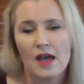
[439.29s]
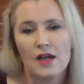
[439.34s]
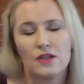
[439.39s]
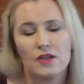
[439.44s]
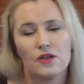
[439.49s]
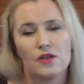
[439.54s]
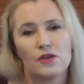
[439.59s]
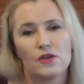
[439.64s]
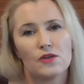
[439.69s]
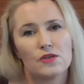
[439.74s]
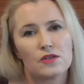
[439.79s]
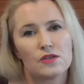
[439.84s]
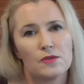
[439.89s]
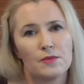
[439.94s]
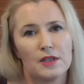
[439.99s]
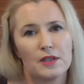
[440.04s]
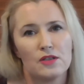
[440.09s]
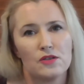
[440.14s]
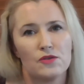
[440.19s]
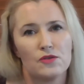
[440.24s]
You could also
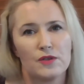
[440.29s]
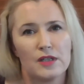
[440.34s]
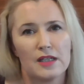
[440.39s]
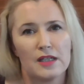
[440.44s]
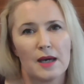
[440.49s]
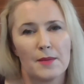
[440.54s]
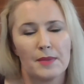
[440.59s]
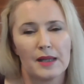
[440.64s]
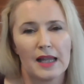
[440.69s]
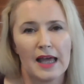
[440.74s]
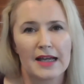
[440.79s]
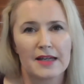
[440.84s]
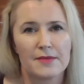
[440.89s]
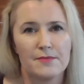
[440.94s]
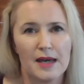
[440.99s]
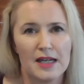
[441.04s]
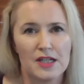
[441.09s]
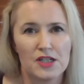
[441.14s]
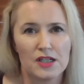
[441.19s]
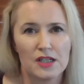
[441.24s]
be doing black
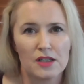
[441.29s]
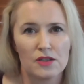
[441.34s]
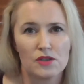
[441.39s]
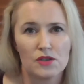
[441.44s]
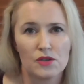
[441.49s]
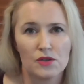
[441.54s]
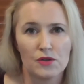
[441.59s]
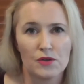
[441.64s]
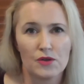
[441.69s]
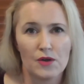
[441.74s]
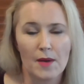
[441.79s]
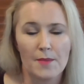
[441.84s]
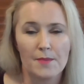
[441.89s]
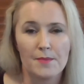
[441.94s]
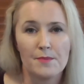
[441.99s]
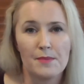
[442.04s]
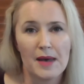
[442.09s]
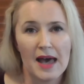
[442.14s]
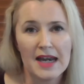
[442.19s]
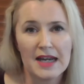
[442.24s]
magic
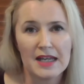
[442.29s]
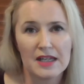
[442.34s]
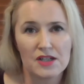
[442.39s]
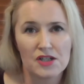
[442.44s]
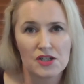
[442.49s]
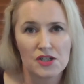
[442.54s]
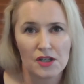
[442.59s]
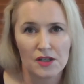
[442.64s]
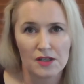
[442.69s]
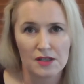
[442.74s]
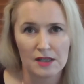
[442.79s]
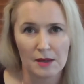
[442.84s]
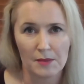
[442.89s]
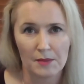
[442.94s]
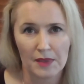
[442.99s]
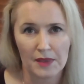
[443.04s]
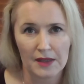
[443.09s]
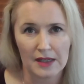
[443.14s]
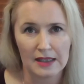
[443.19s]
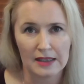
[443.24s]
to banish
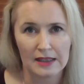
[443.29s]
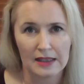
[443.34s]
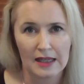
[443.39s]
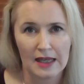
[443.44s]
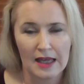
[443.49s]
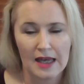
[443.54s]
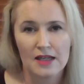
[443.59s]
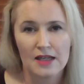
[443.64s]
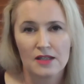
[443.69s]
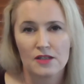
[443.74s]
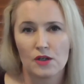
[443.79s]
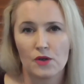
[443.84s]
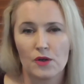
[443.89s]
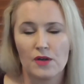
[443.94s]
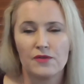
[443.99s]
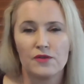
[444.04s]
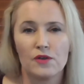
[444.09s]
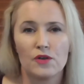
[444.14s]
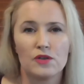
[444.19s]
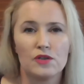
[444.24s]
something. So
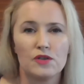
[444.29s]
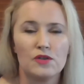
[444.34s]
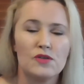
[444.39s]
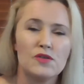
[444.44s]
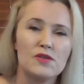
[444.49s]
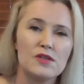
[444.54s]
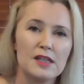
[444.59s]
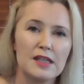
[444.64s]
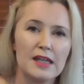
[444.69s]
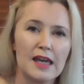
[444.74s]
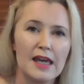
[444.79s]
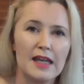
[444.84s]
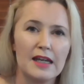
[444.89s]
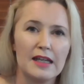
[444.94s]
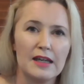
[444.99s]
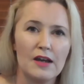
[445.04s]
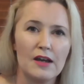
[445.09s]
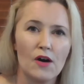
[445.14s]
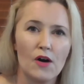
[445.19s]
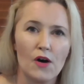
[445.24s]
if you're using
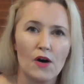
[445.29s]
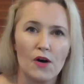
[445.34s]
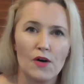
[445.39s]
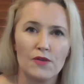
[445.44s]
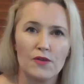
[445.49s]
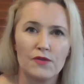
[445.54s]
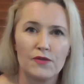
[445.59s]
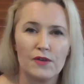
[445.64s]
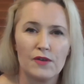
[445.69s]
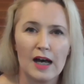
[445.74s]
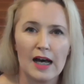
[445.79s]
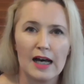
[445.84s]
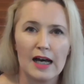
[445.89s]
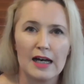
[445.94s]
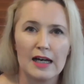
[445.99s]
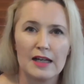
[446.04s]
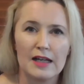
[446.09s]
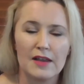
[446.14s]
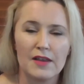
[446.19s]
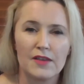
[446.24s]
any of
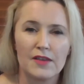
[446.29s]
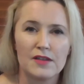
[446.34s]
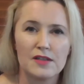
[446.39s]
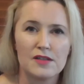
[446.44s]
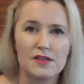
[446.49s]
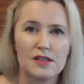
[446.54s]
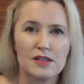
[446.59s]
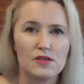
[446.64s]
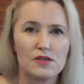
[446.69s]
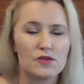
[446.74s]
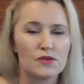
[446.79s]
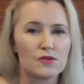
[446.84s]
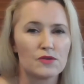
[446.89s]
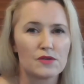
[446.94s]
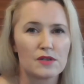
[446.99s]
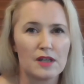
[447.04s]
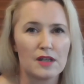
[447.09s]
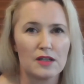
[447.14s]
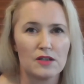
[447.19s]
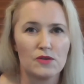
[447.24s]
uh, the
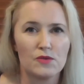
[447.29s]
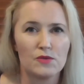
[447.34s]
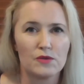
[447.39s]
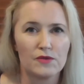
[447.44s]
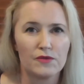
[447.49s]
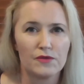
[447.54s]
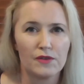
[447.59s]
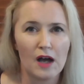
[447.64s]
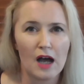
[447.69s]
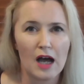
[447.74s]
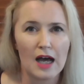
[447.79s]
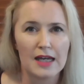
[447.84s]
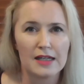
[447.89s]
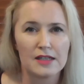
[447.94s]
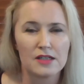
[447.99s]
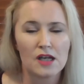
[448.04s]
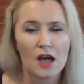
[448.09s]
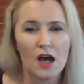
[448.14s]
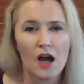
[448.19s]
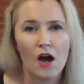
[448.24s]
sigils that you would
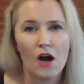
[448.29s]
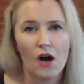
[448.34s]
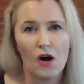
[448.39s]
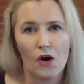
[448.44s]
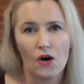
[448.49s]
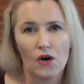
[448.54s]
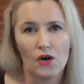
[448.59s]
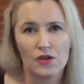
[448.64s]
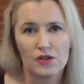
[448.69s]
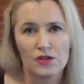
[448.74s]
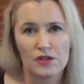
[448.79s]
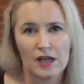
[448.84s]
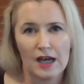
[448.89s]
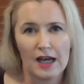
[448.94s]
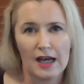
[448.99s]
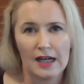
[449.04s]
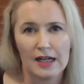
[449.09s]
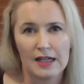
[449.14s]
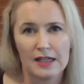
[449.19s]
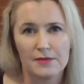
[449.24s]
find on
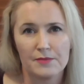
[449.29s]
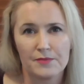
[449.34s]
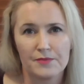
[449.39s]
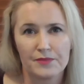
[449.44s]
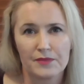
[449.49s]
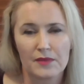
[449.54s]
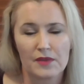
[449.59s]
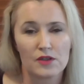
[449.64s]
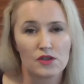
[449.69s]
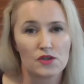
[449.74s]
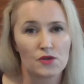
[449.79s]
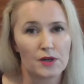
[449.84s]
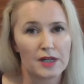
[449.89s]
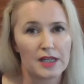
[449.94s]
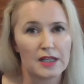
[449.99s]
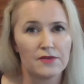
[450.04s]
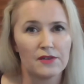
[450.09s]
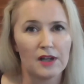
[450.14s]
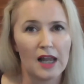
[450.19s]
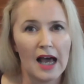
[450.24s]
um, the
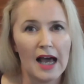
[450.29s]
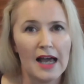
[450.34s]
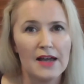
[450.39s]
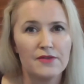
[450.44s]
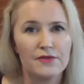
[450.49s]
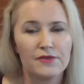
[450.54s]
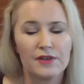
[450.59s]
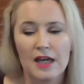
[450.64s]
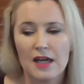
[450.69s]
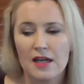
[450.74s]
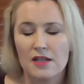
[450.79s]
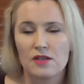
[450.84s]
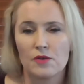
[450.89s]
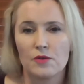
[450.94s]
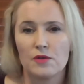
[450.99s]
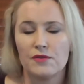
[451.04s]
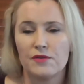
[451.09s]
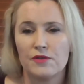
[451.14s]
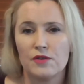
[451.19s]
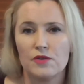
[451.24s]
Tree of Life,
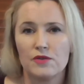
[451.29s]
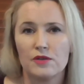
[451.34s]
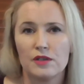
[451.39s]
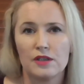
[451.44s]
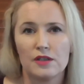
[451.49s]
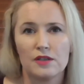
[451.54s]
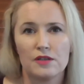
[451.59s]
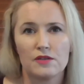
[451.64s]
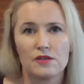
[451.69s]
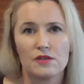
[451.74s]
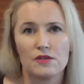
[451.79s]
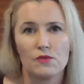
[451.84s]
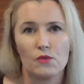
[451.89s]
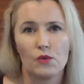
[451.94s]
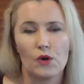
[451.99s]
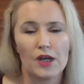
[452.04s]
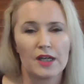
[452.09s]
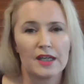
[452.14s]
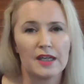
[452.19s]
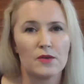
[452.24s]
so if you were
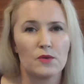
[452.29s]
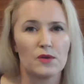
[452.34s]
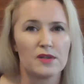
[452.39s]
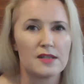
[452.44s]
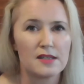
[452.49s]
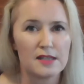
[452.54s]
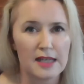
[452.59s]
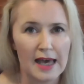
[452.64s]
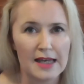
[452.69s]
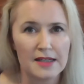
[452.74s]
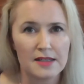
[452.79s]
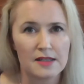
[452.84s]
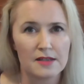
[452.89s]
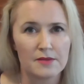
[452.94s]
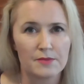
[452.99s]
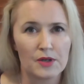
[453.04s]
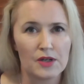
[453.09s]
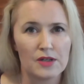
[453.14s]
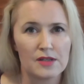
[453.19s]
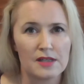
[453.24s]
working with
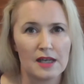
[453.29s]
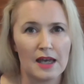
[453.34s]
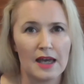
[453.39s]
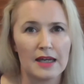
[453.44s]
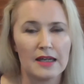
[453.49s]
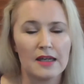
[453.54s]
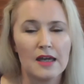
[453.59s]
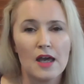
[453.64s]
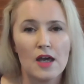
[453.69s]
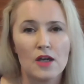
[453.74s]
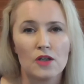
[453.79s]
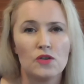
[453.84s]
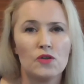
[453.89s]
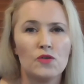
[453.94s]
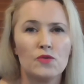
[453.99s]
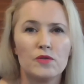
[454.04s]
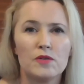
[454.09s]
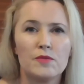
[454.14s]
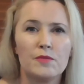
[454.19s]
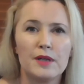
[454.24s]
Saturn per se,
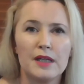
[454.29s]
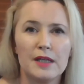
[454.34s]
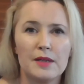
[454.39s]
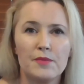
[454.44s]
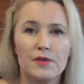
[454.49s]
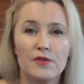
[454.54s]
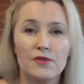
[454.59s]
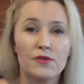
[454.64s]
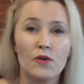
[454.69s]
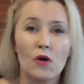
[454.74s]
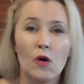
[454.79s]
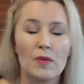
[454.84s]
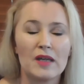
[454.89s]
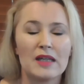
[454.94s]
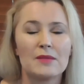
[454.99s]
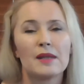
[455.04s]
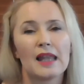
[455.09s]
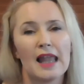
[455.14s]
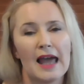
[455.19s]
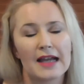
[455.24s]
you would be
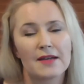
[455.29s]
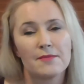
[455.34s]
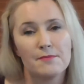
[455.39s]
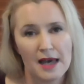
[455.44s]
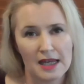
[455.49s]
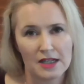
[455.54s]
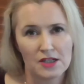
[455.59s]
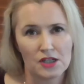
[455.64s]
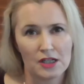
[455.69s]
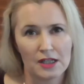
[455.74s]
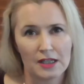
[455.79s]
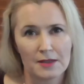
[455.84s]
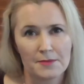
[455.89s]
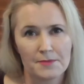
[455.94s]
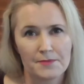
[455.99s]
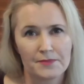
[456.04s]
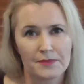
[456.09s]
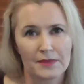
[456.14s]
performing black magic.